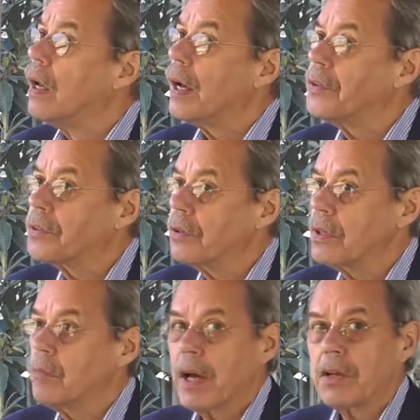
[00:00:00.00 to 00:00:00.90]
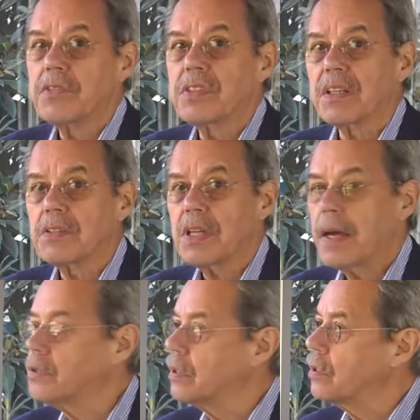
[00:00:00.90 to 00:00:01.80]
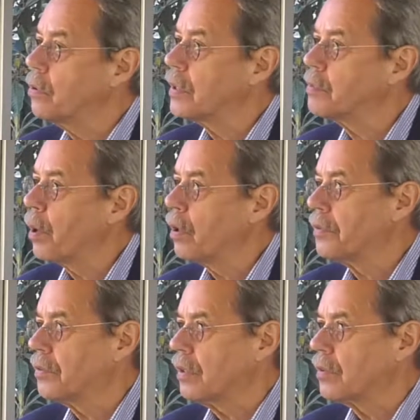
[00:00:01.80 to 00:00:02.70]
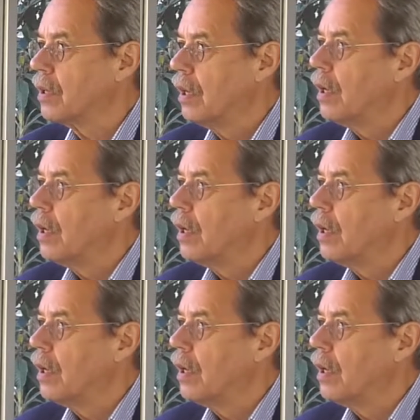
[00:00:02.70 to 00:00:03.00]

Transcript: a certain amount of success in US policies.